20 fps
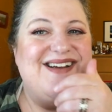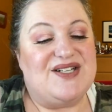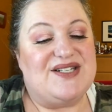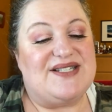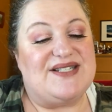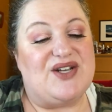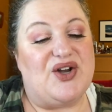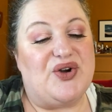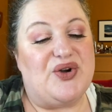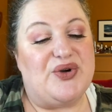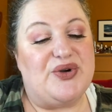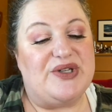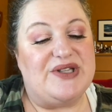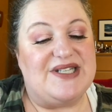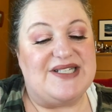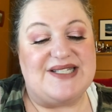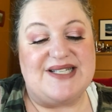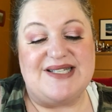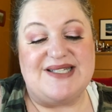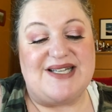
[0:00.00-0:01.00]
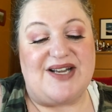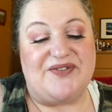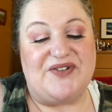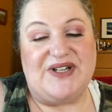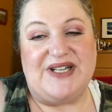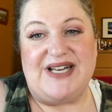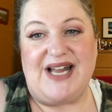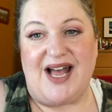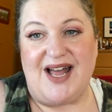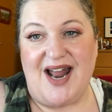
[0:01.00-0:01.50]
So this is
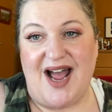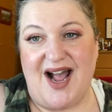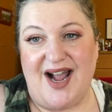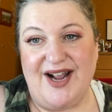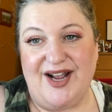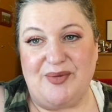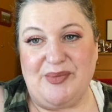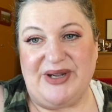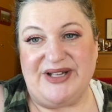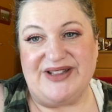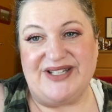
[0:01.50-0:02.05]
definitely not high on my